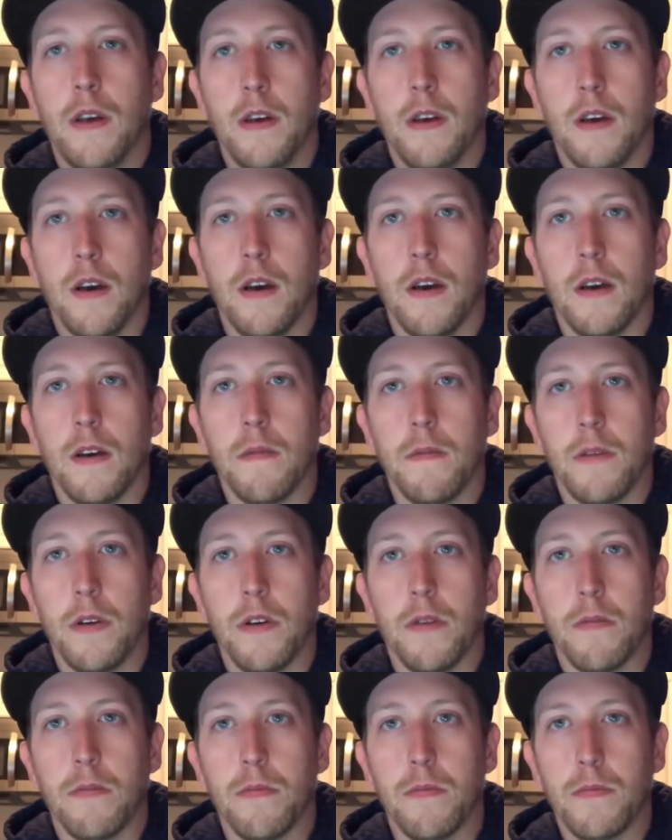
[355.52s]
uh, you
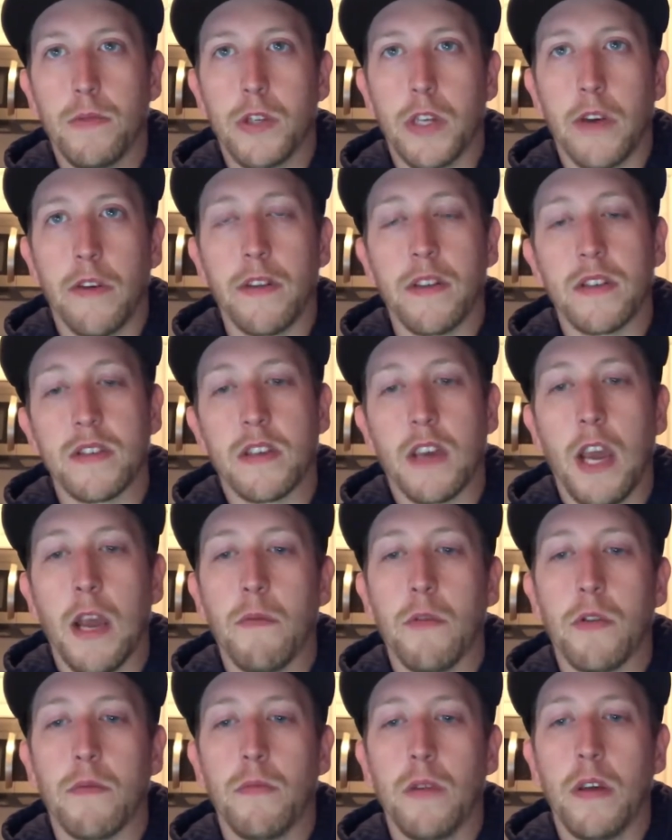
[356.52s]
know, sharing this game
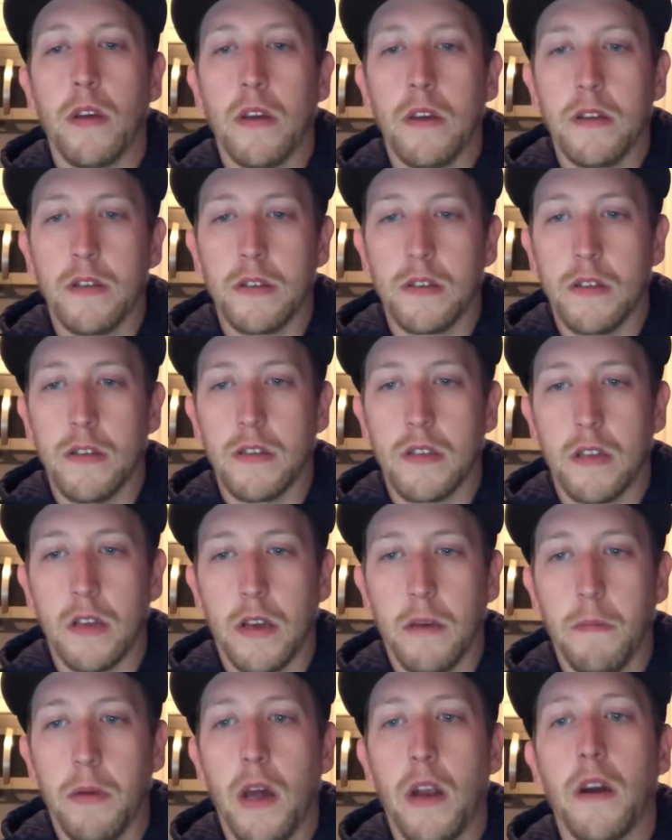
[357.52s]
with me is, is the
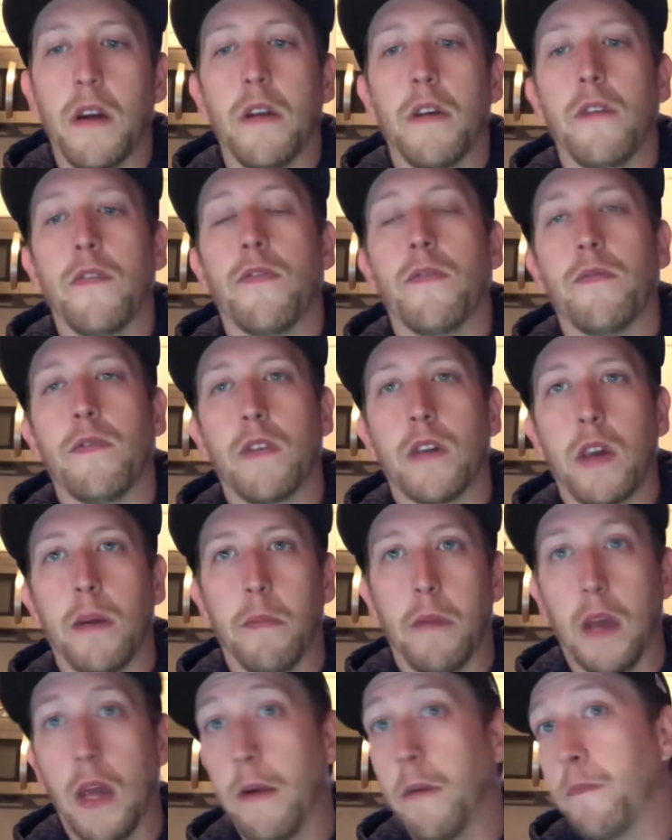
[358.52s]
competitive
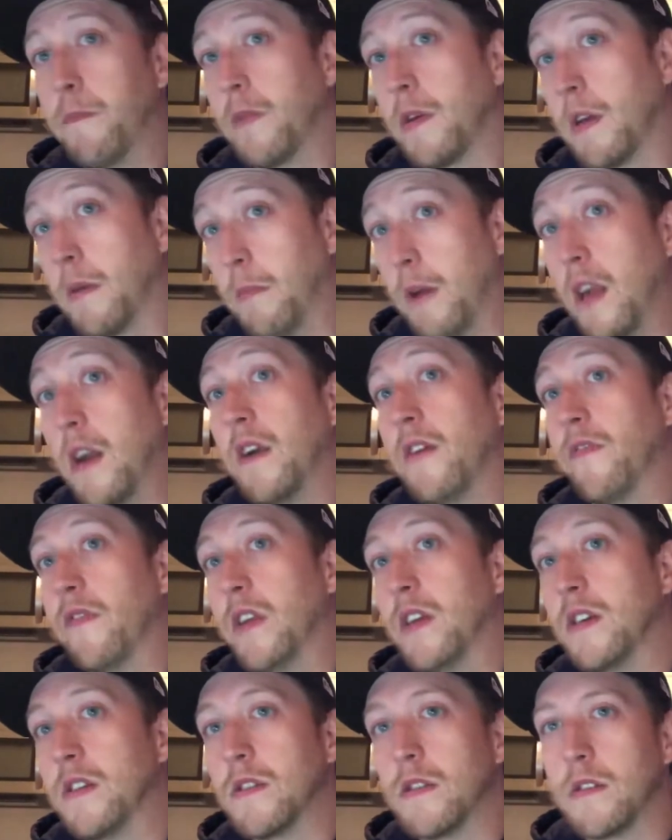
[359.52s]

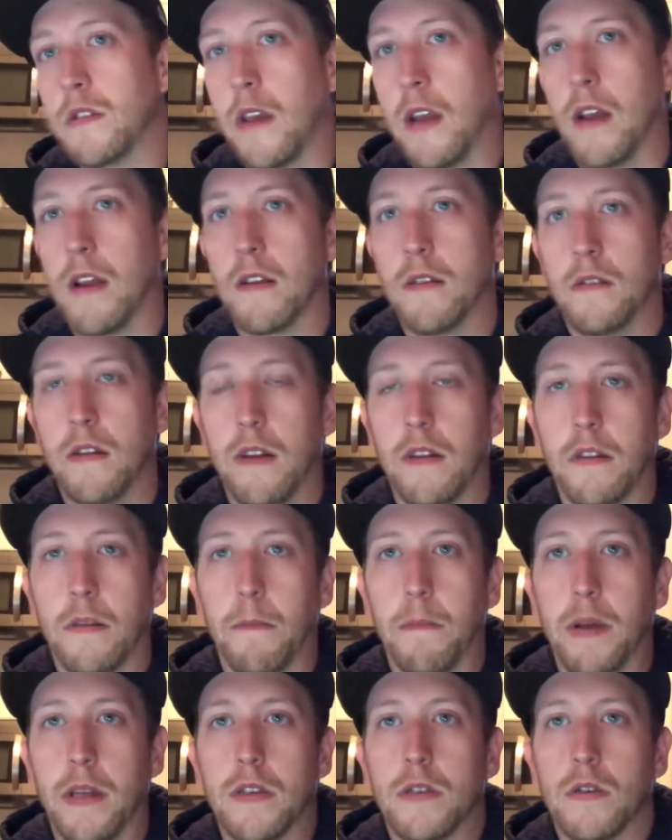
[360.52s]
competitiveness and, and the
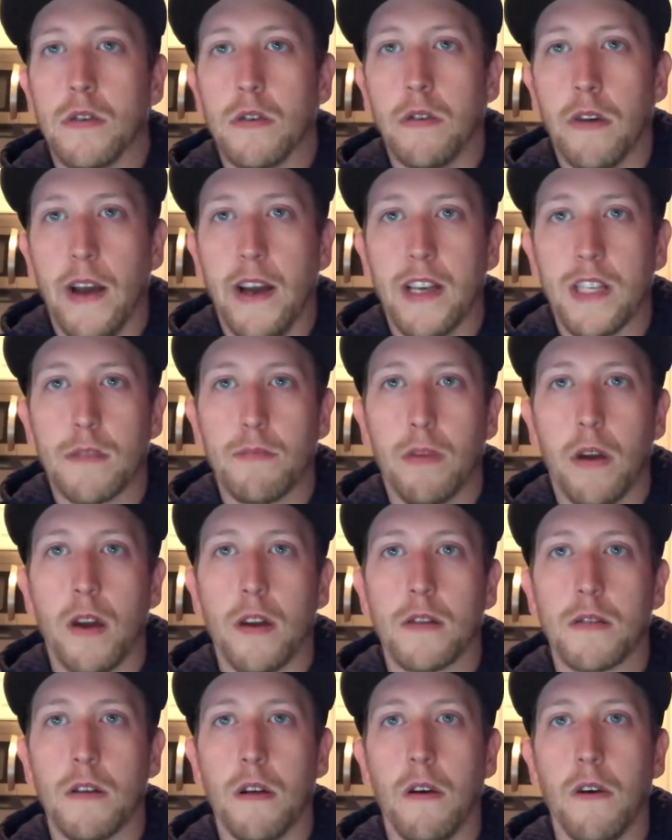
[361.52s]
mental
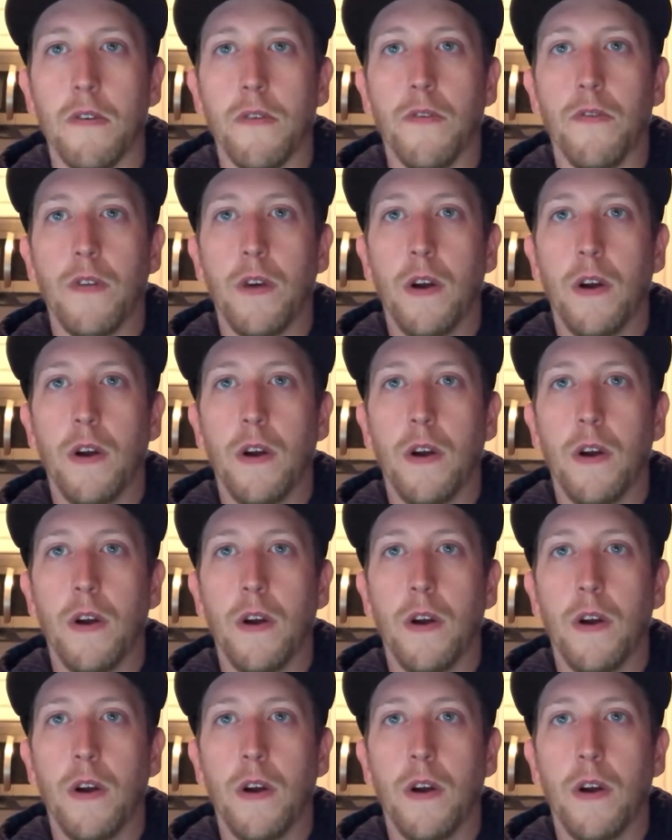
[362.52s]
aspect of,